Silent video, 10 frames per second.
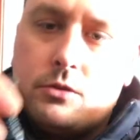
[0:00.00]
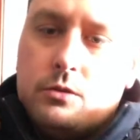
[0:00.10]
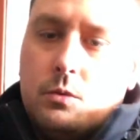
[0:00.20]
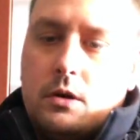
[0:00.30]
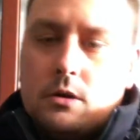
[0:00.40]
through
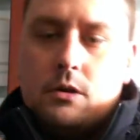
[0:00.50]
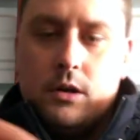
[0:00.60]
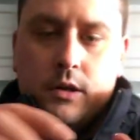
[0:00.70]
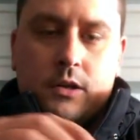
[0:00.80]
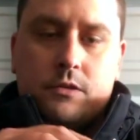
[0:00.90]
the water.
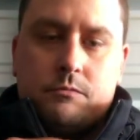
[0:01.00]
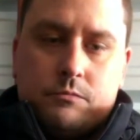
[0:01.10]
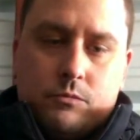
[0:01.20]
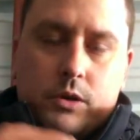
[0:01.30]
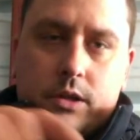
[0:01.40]

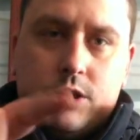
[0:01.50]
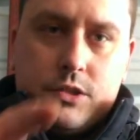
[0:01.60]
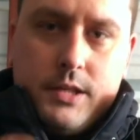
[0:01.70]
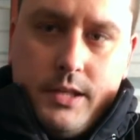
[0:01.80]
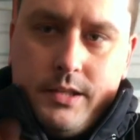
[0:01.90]
Really
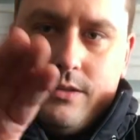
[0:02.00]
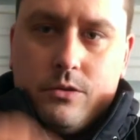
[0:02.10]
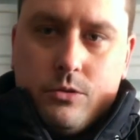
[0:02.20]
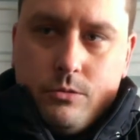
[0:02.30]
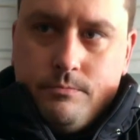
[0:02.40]
just any
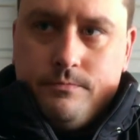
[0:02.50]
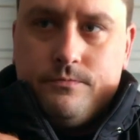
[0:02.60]
little